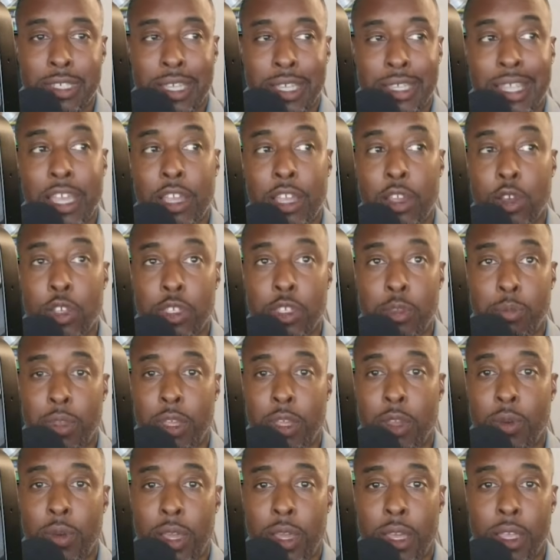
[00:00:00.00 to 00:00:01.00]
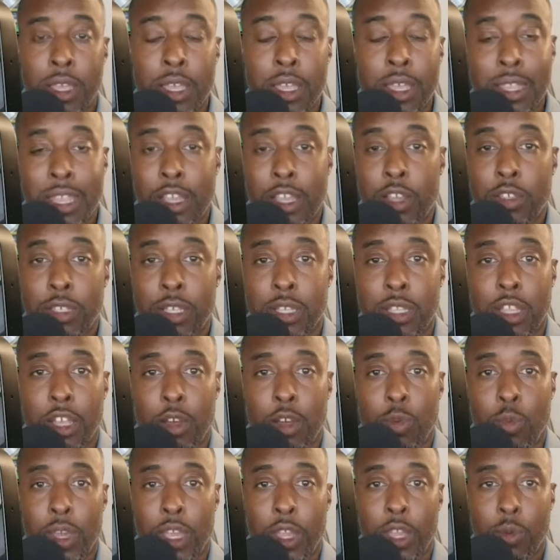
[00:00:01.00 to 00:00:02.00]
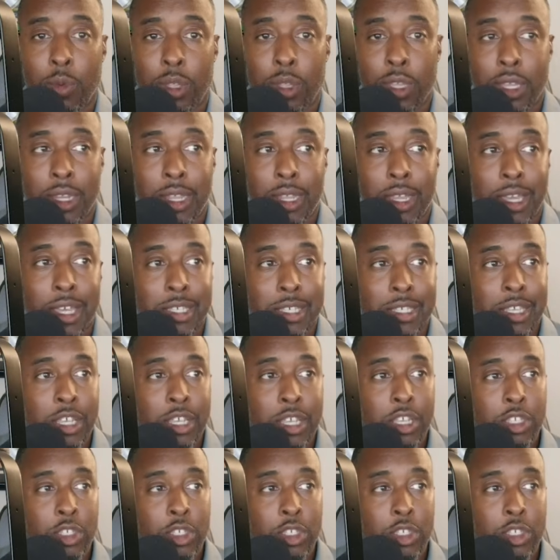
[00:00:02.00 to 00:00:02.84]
Like, that goes a big way. That goes a long way. It really does.